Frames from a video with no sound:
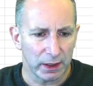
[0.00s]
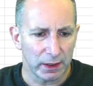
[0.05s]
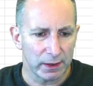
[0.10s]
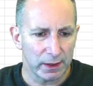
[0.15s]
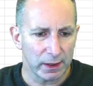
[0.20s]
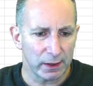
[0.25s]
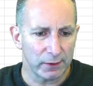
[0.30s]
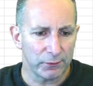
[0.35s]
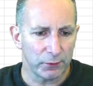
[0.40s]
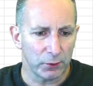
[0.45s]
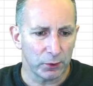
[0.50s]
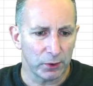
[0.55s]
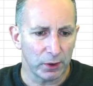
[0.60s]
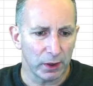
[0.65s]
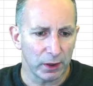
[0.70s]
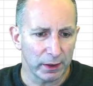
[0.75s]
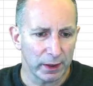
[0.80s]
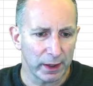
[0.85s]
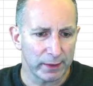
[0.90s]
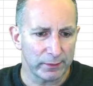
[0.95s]
And therefore,
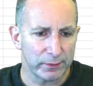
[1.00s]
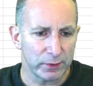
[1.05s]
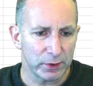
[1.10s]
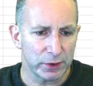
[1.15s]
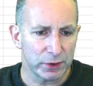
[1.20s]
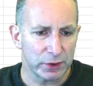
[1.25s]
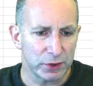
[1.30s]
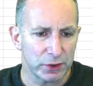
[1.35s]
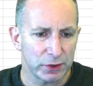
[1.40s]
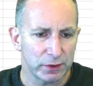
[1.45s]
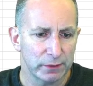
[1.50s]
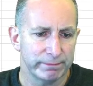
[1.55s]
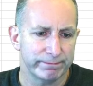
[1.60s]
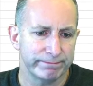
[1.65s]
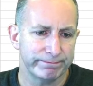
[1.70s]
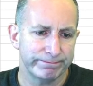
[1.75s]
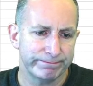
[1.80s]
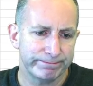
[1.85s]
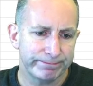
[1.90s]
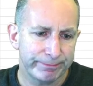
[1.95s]
on average,
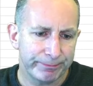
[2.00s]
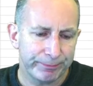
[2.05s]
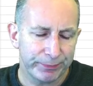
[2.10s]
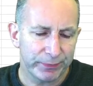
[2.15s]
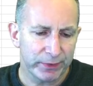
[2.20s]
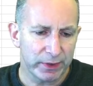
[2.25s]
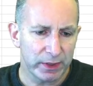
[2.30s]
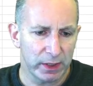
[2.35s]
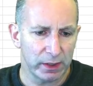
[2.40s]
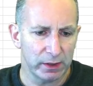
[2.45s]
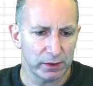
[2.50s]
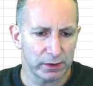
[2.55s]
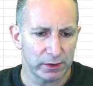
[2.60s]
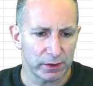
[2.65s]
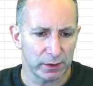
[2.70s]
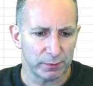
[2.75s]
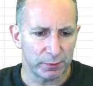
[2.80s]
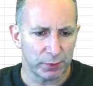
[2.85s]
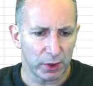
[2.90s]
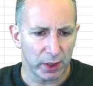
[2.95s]
yield
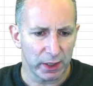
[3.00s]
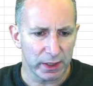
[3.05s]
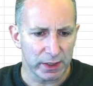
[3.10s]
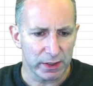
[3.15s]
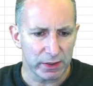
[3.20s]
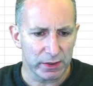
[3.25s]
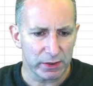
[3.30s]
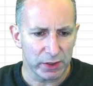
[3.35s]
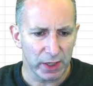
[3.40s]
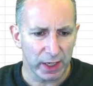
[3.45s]
and price